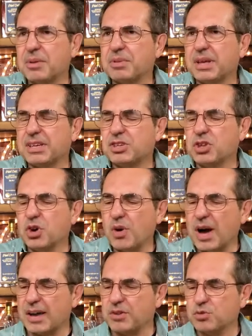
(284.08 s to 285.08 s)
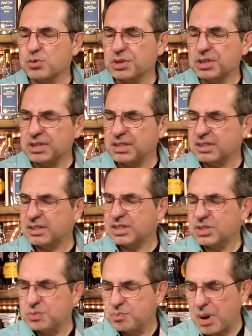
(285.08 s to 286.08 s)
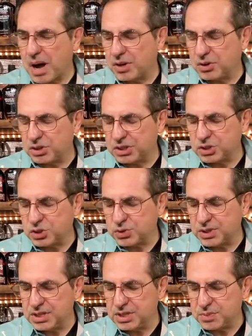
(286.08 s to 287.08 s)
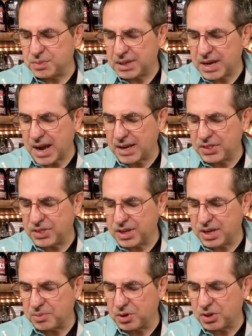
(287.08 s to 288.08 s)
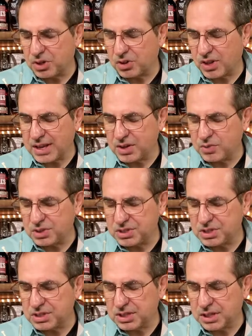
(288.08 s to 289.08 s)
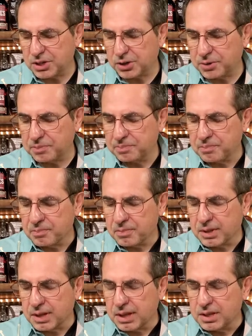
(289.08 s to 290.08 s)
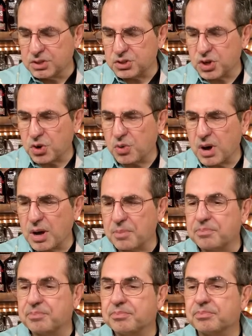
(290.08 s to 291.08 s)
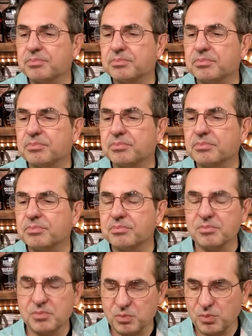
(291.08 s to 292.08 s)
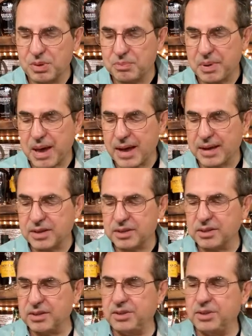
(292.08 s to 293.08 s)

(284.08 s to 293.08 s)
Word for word: And I'm like, you know, I really this bottle intrigues me. I think I'm gonna like what's in here. So um went back,